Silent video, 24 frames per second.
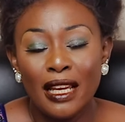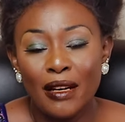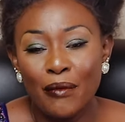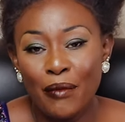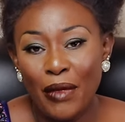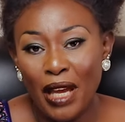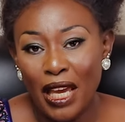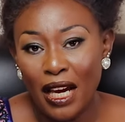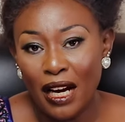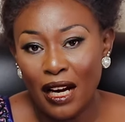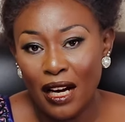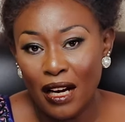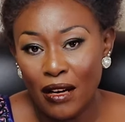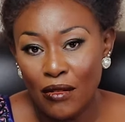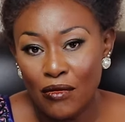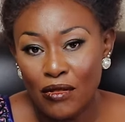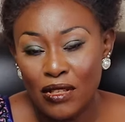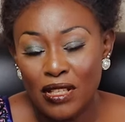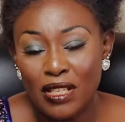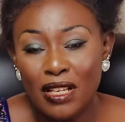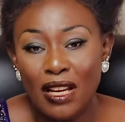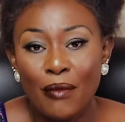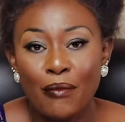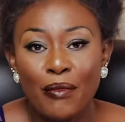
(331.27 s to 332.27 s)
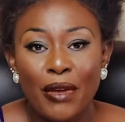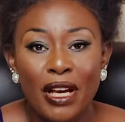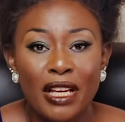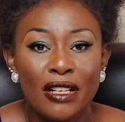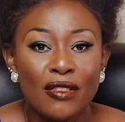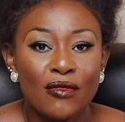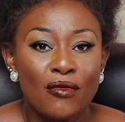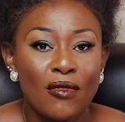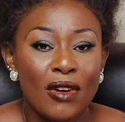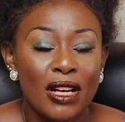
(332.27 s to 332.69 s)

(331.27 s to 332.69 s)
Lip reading: and my account number is